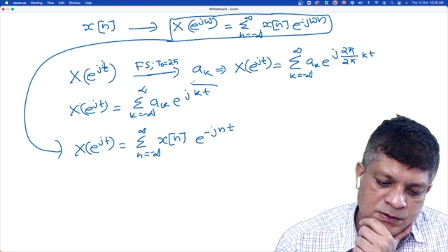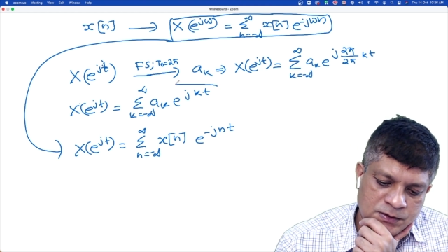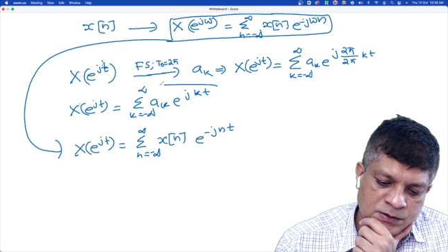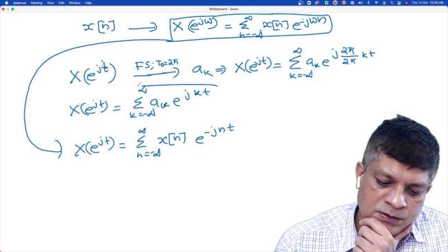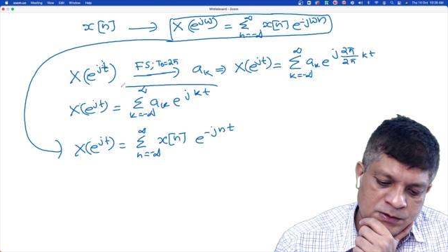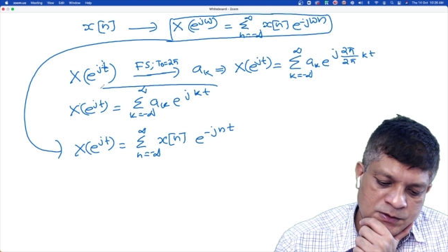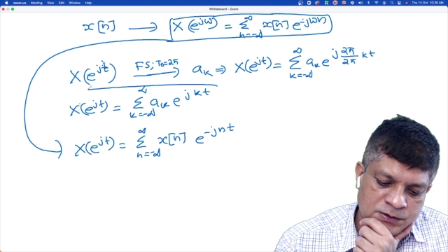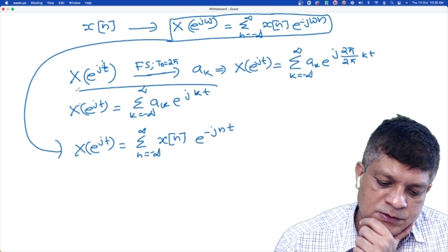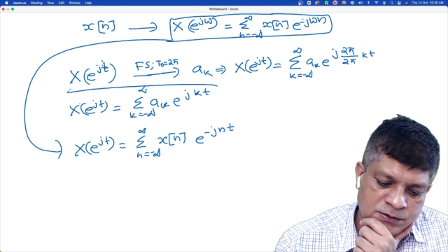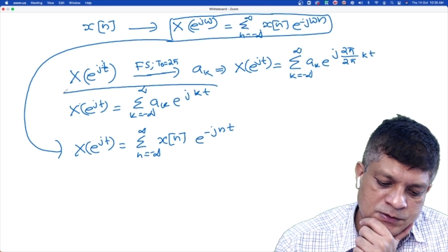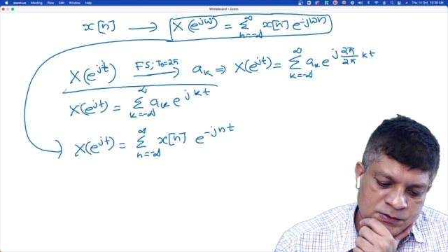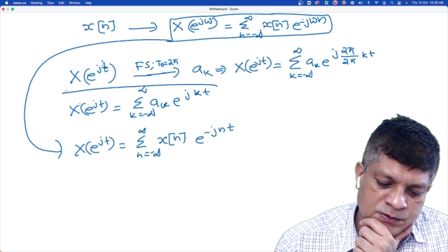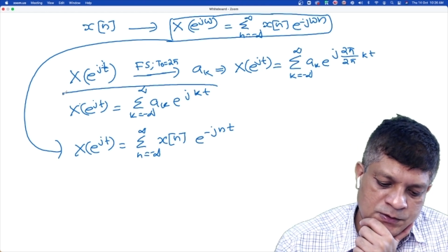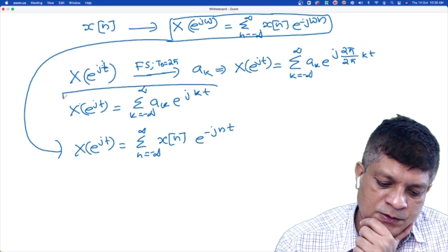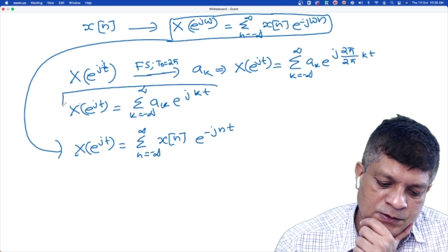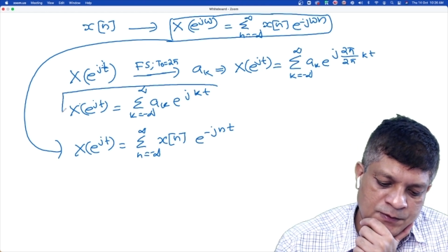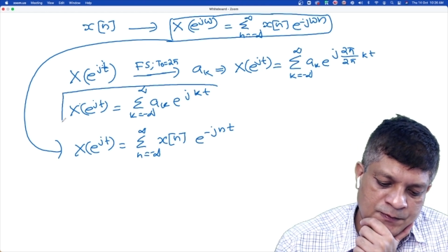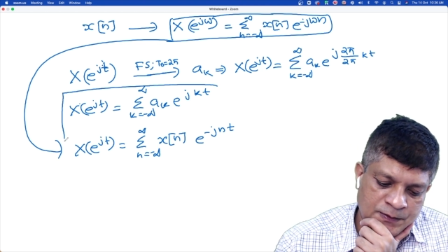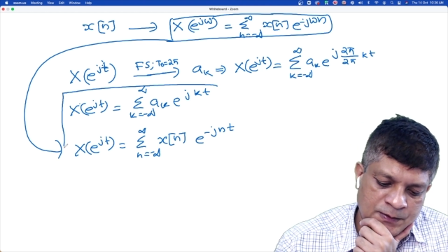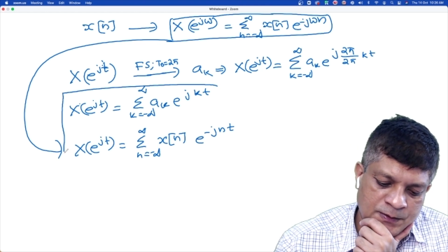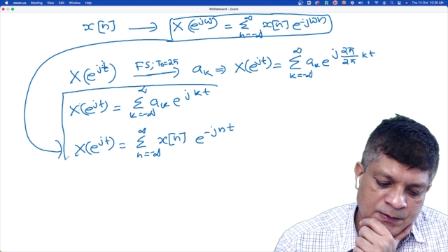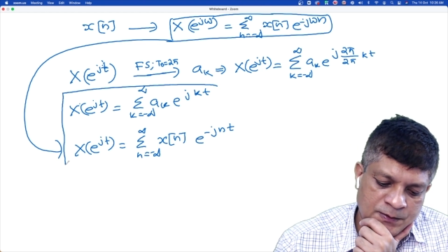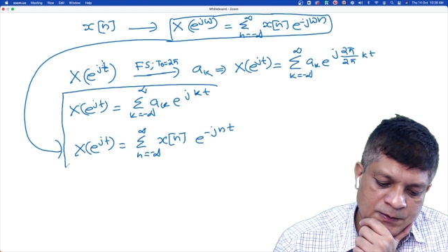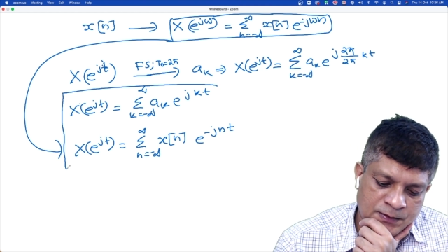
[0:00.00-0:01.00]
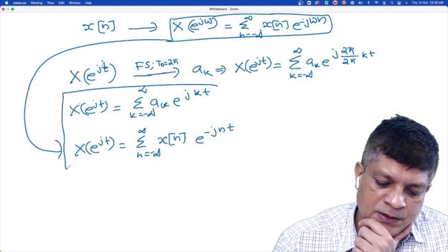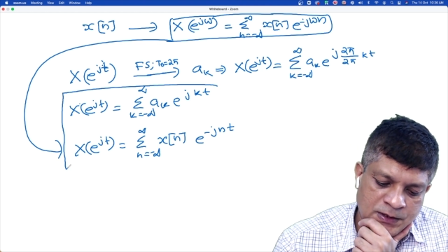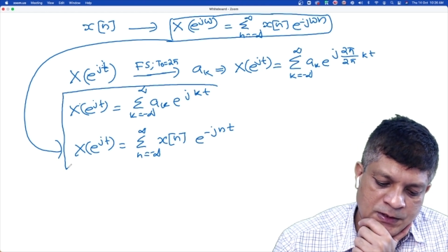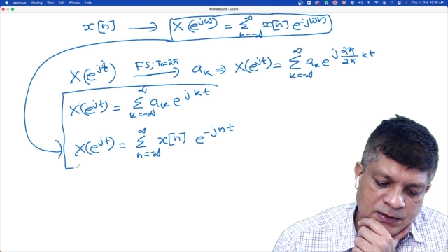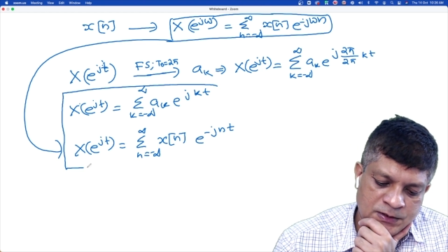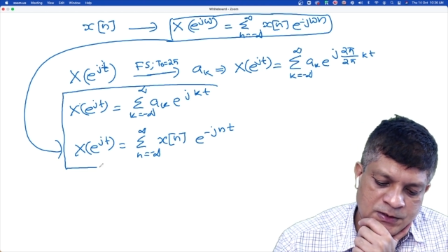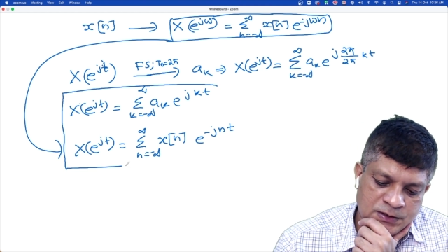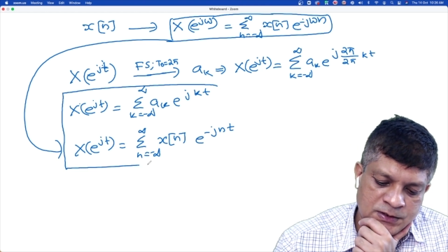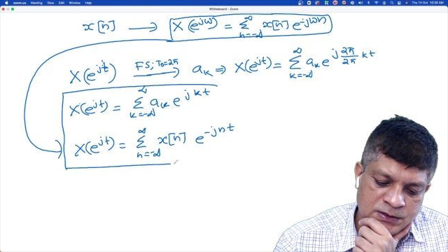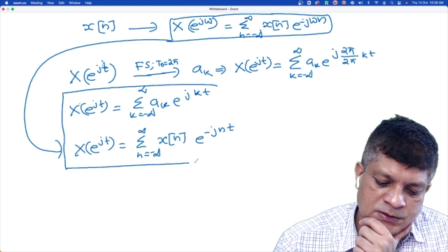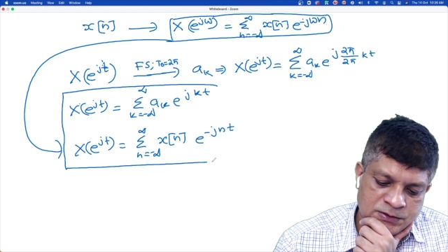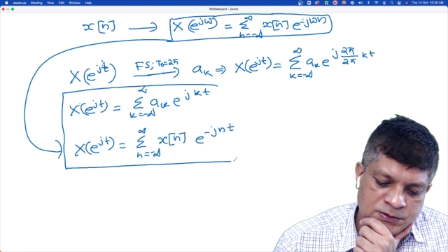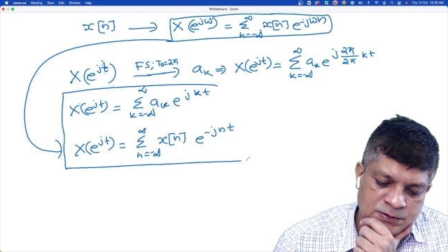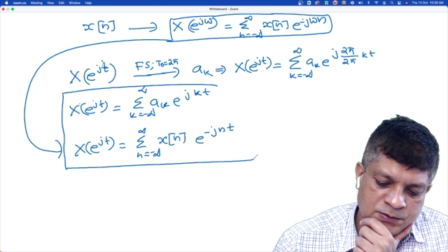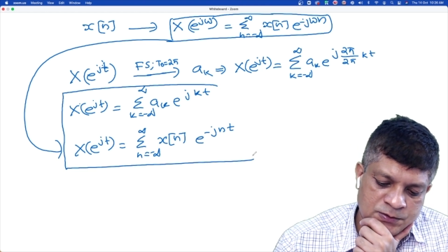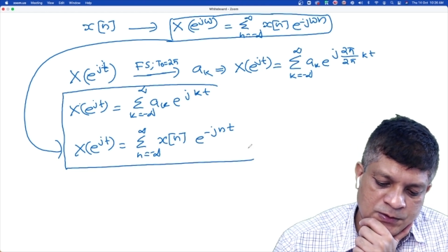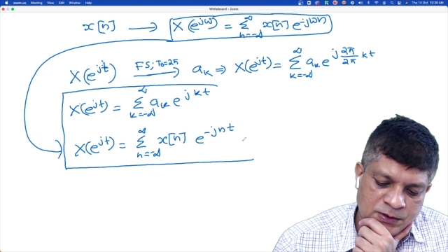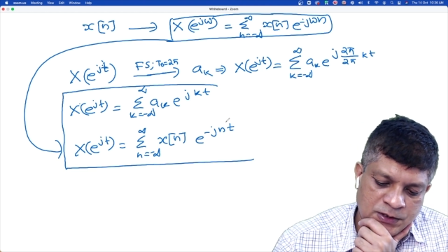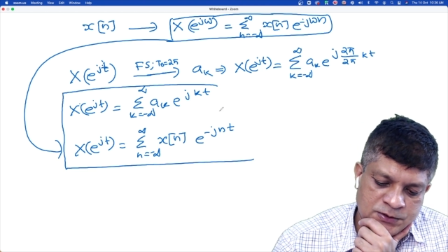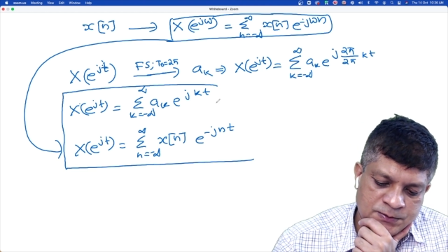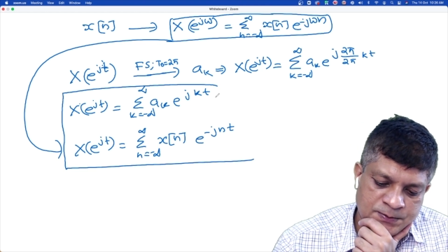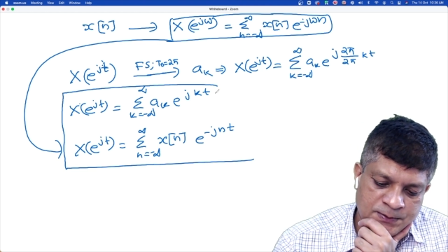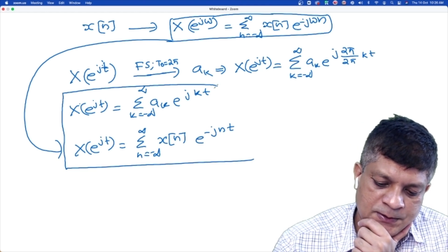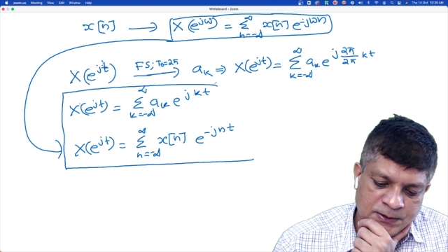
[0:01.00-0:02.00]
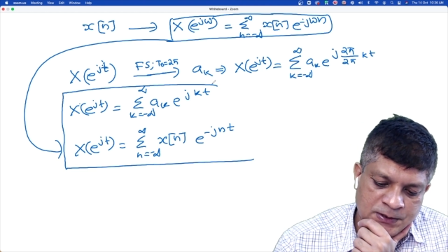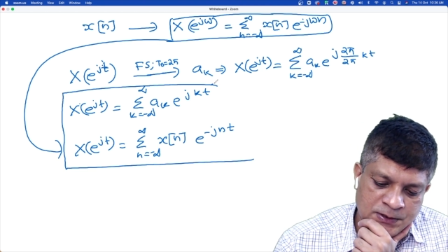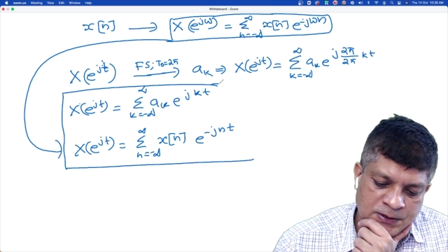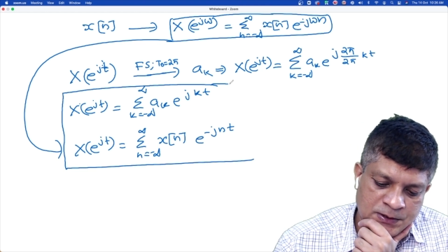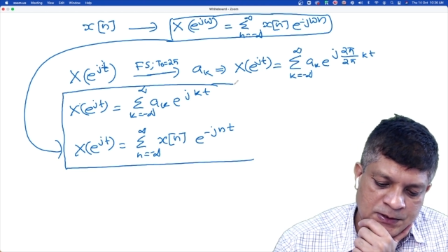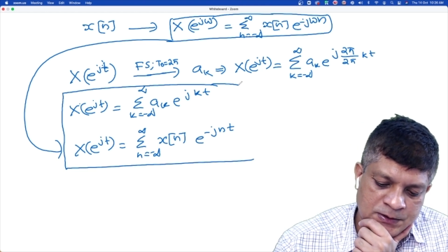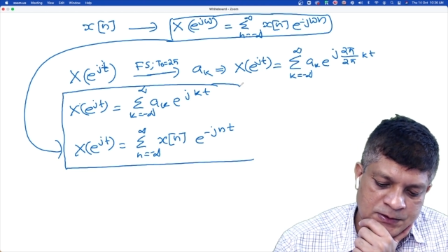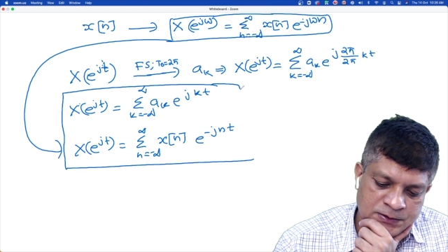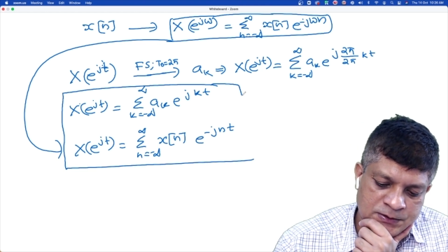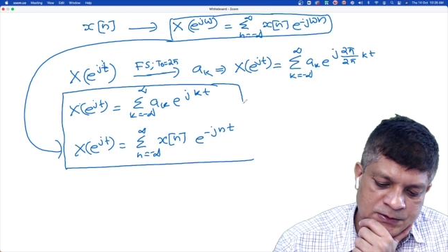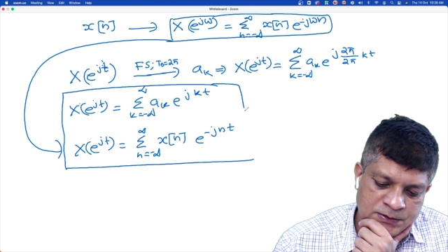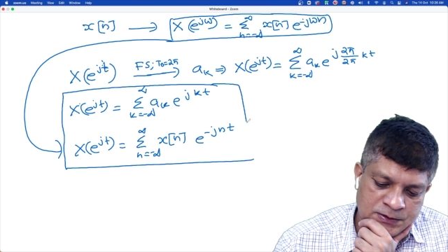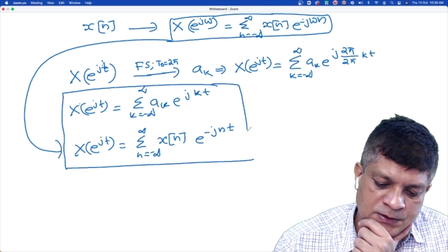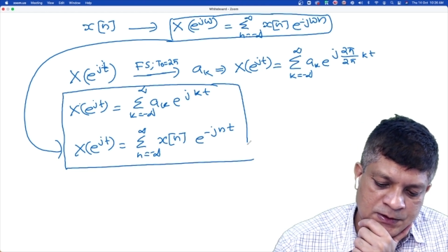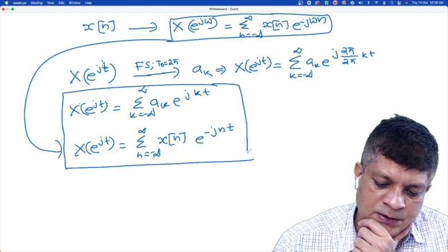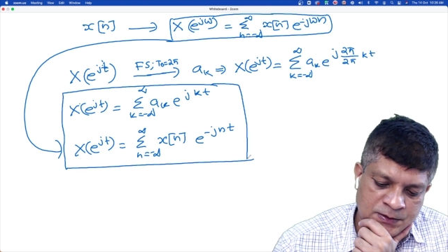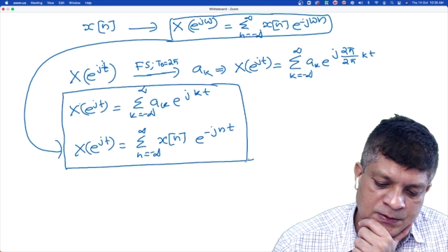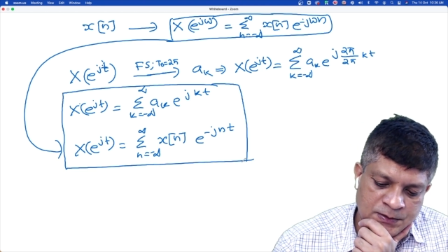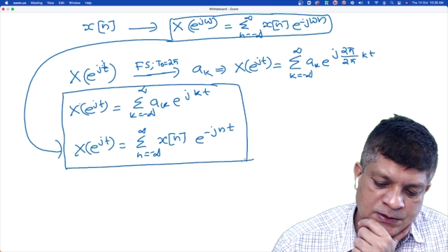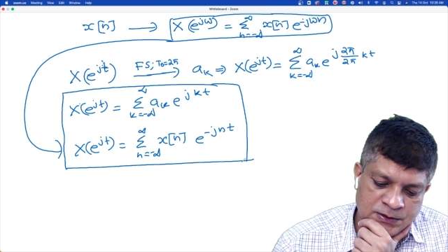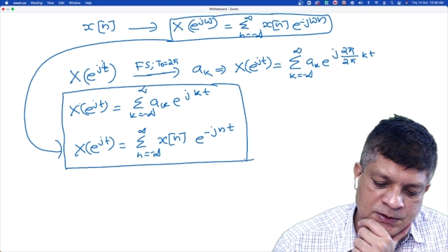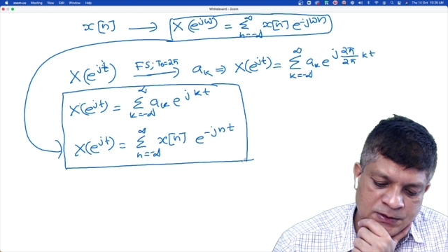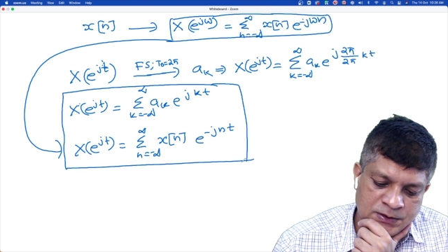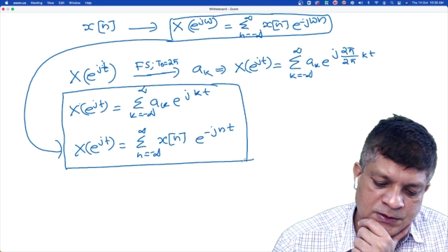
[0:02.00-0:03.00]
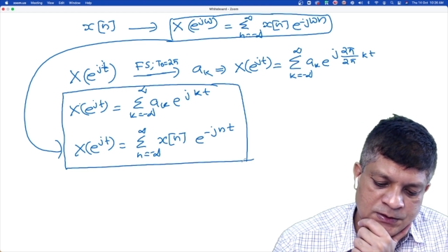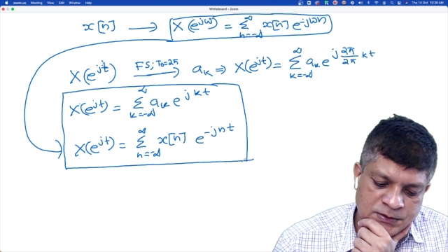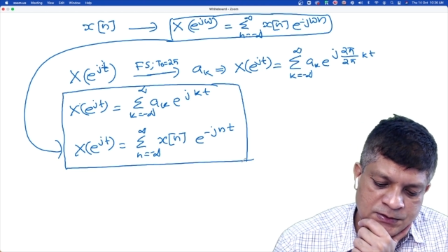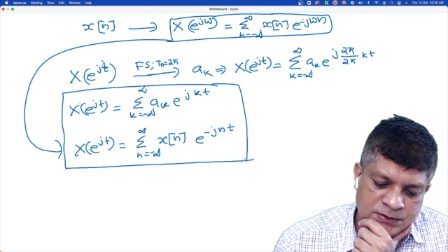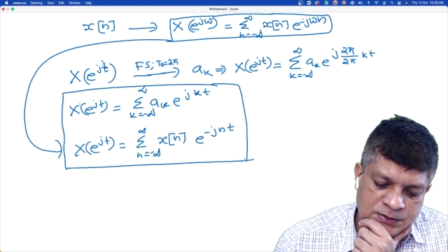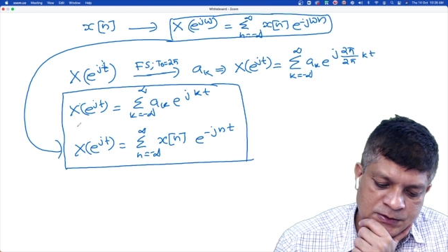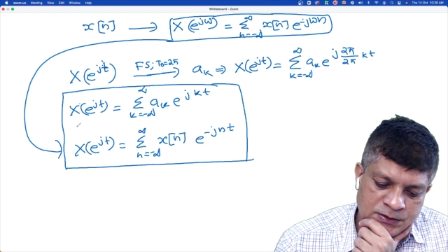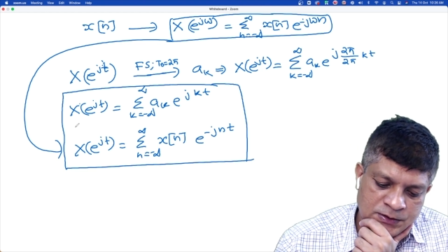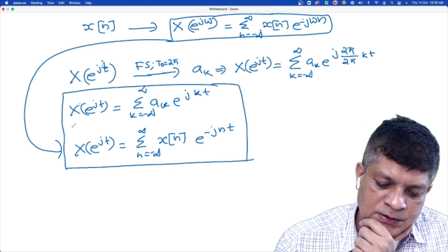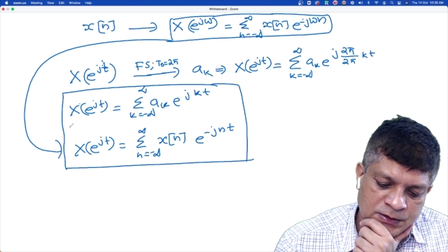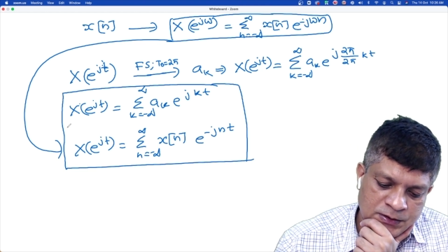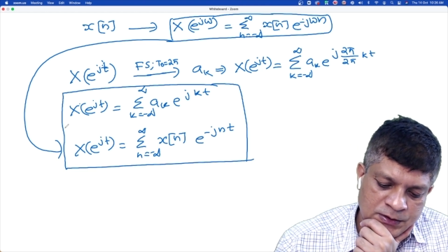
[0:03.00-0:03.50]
So if you look at these two equations,